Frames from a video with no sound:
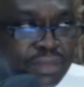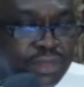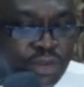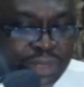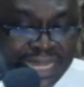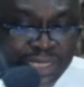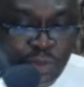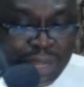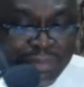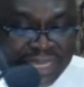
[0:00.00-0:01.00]
So that's
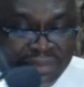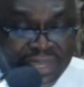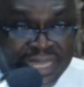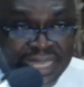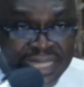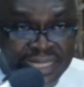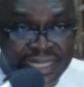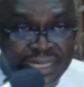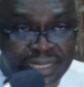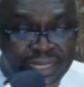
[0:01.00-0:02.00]
why I'm giving
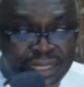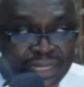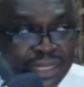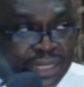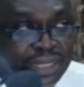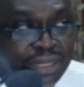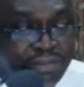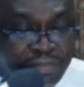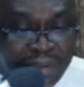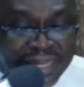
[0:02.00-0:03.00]
this
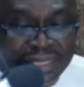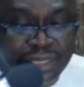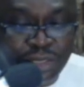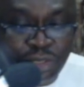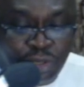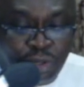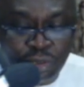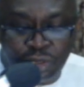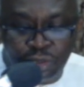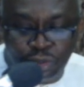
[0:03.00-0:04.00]
fact,
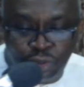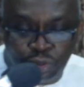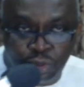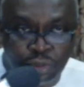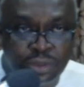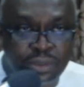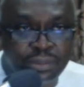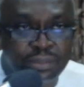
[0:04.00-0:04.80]
not truth.